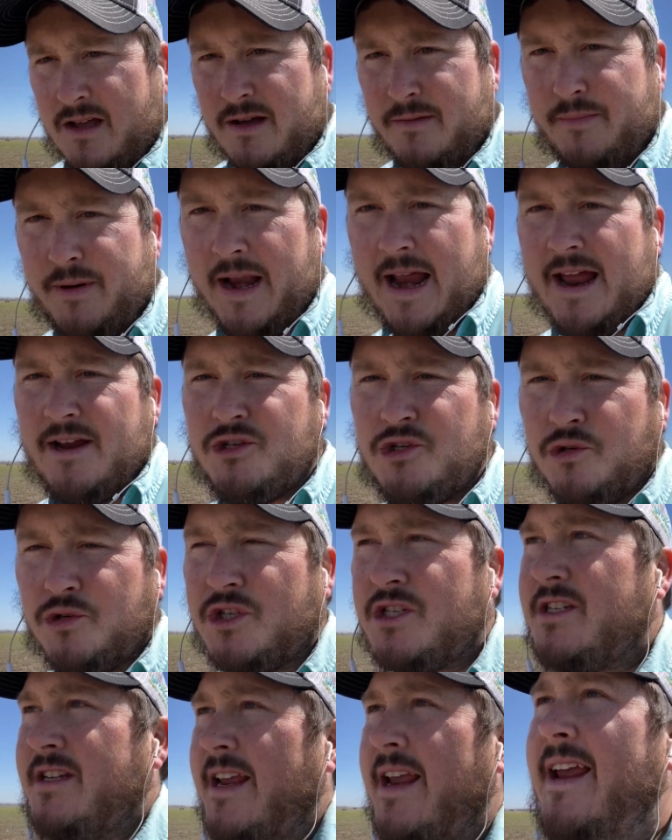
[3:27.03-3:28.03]
But as you'll
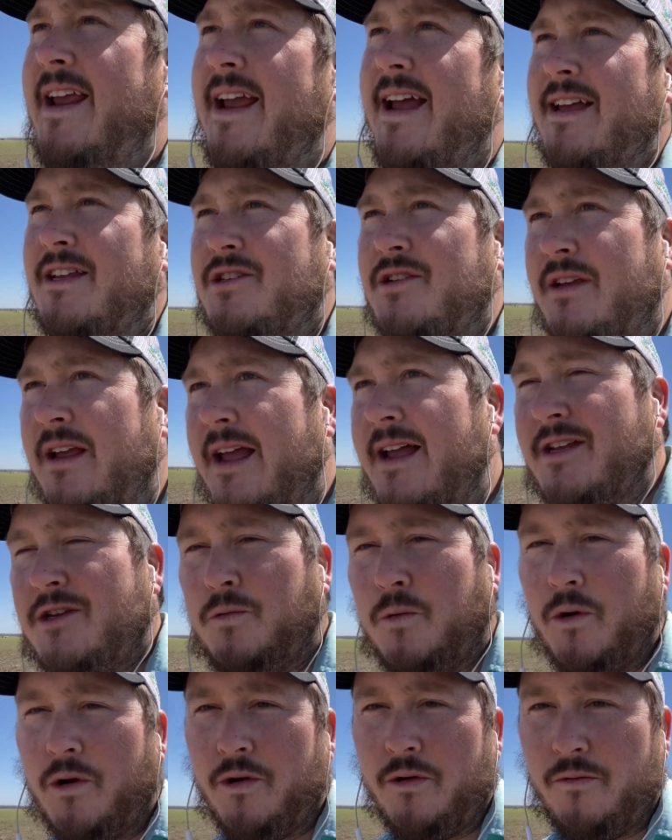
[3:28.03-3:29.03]
see, as
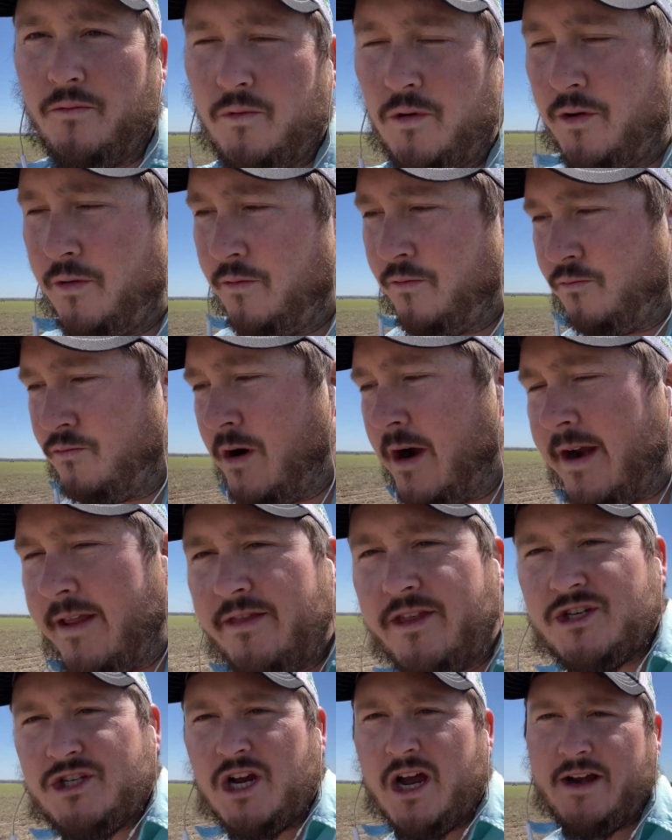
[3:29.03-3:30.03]
we're running
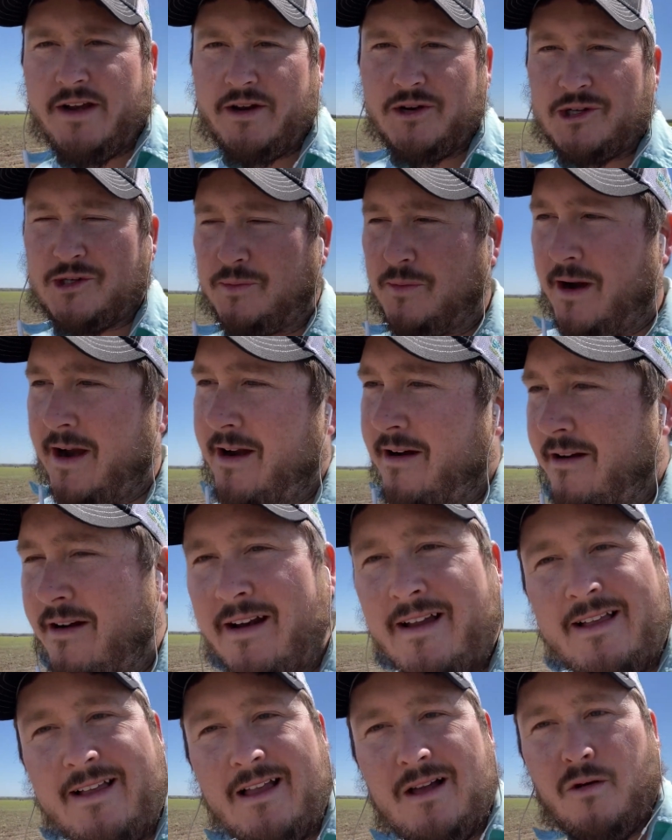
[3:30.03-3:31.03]
the John Deere sprayer,
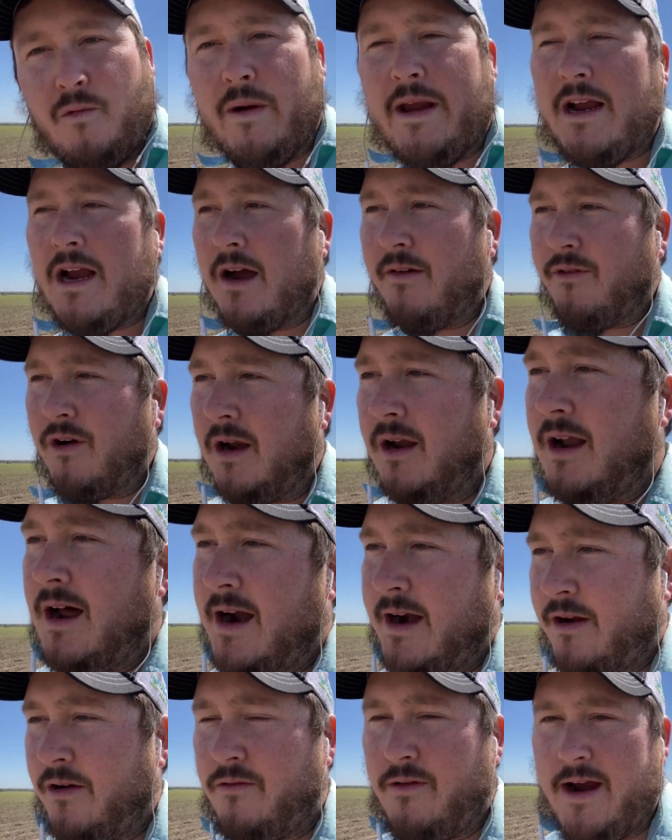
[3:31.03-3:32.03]
we cover a
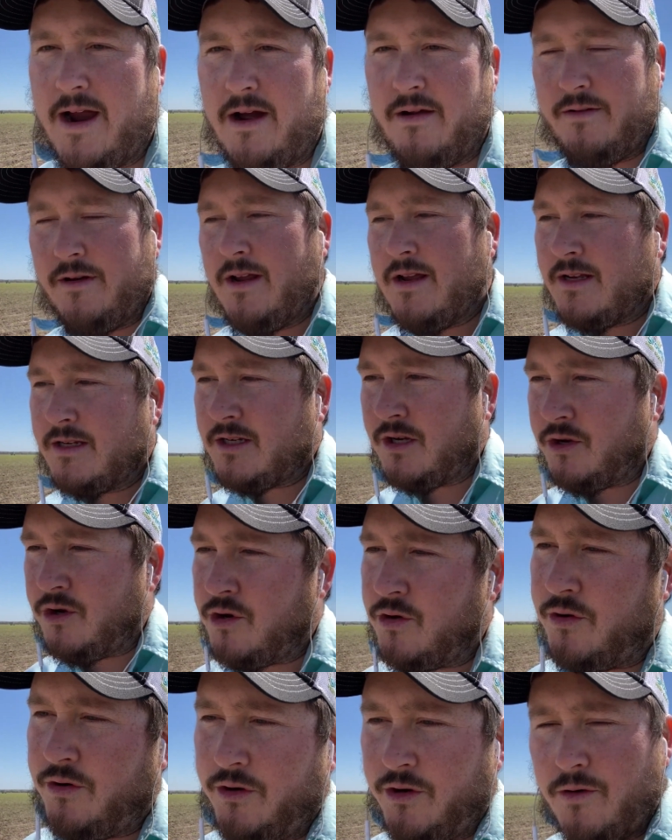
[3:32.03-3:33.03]
lot of ground. So
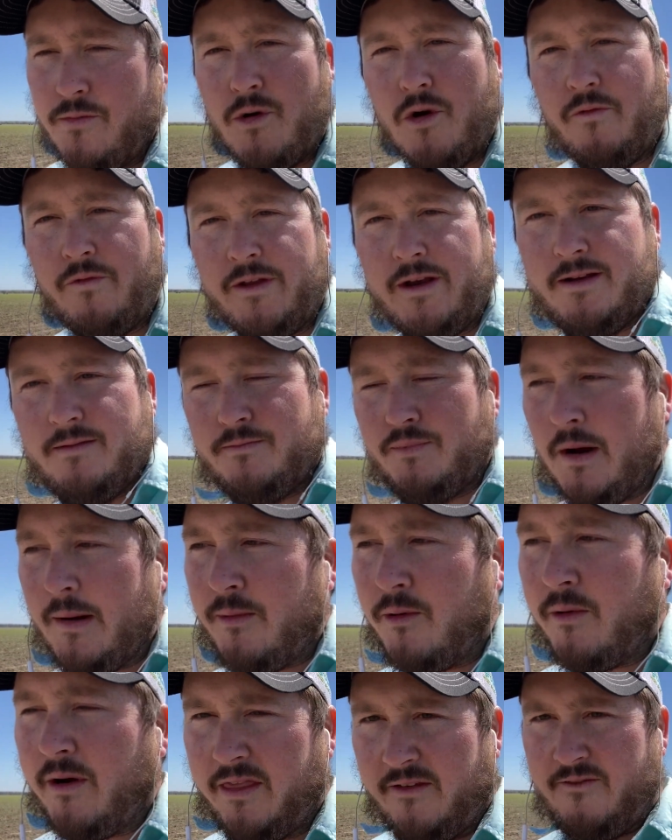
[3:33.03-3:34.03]
you're moving
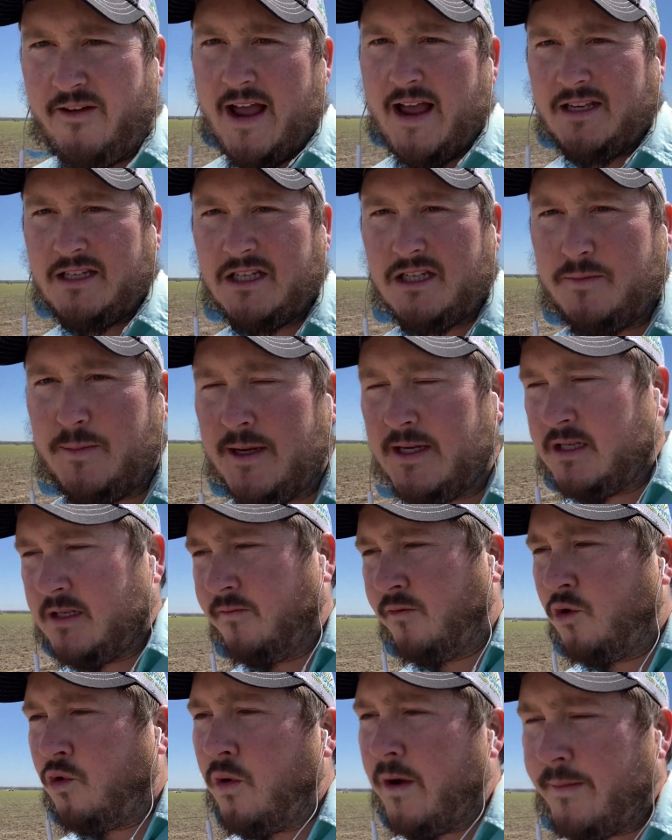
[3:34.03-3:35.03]
probably one of the fastest pieces of
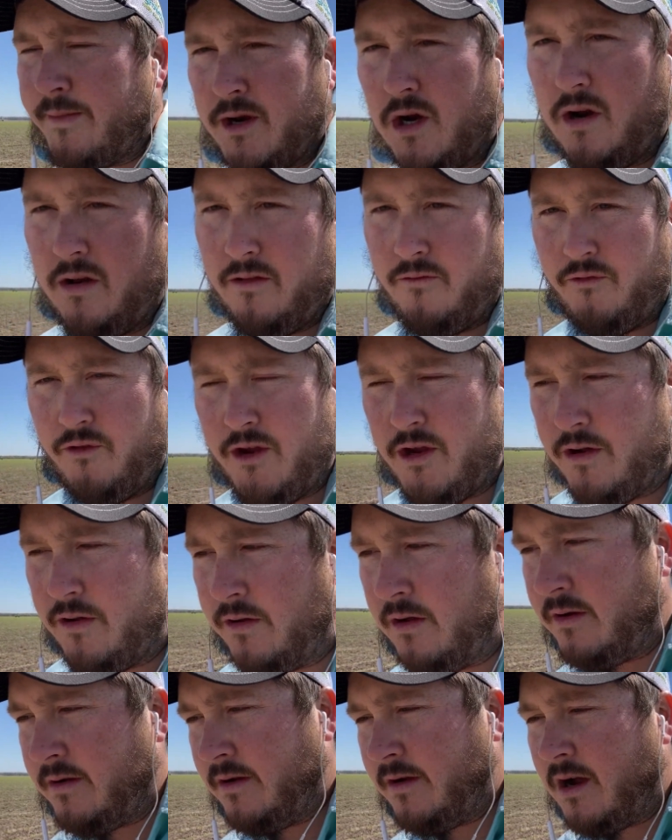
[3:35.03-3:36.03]
equipment on the field,
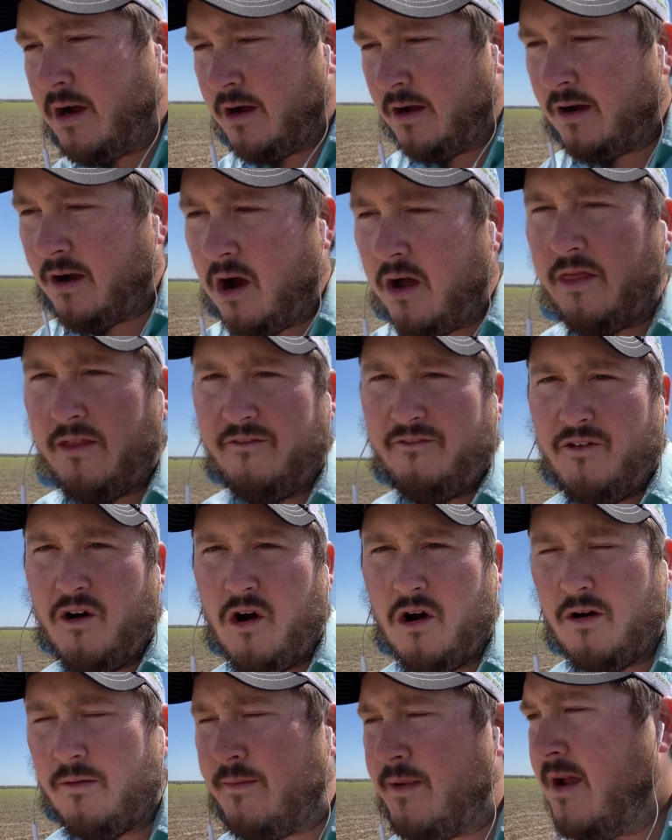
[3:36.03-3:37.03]
on the
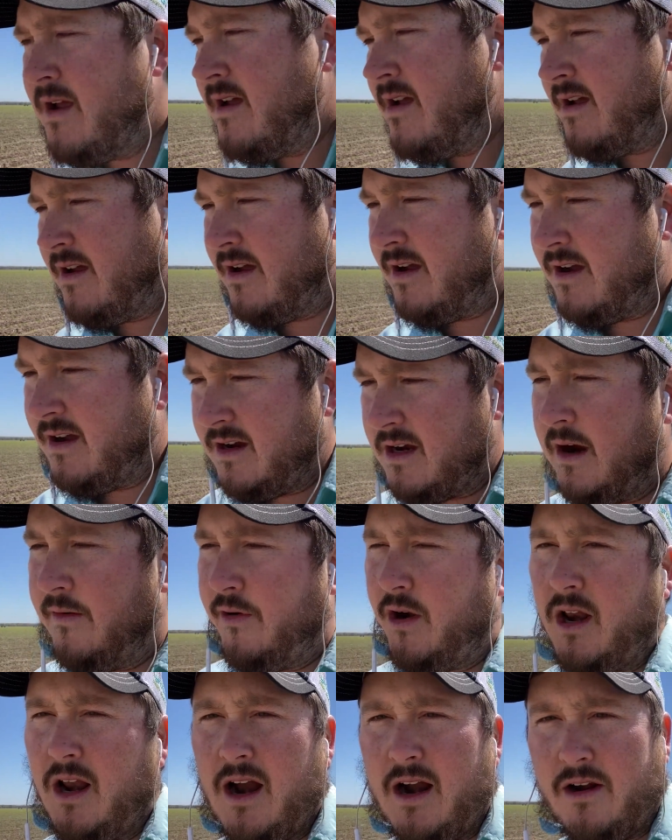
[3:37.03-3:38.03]
farm, covering
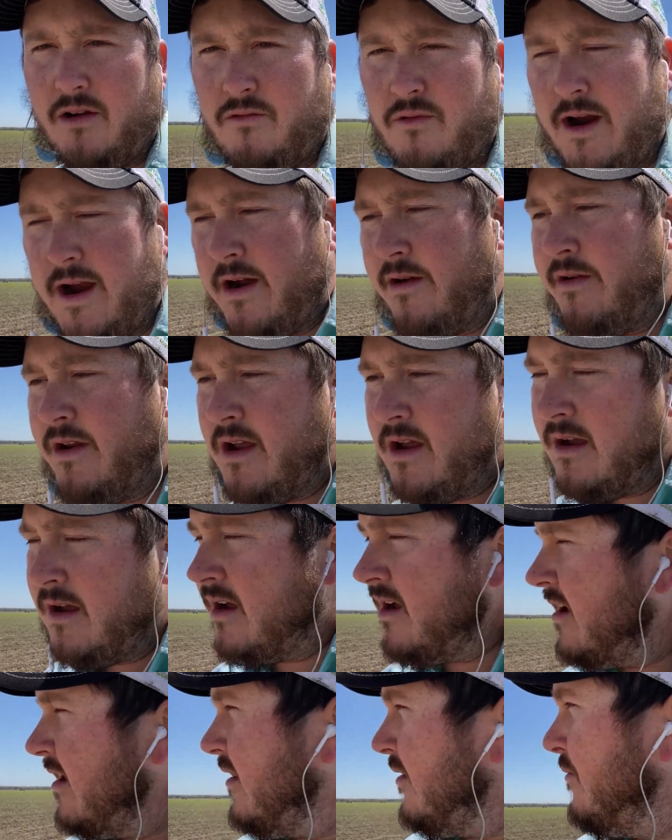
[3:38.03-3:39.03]
a lot of ground,
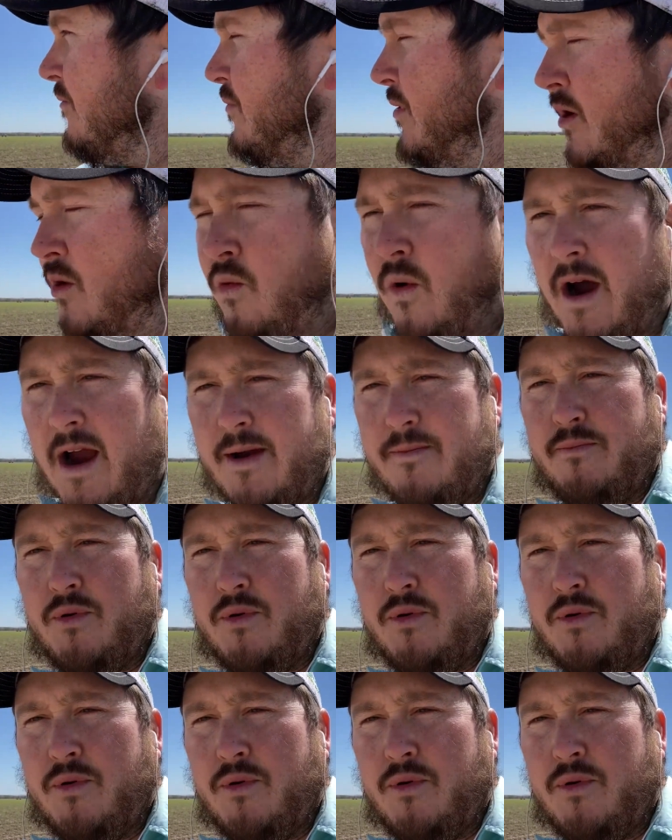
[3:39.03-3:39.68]
big wide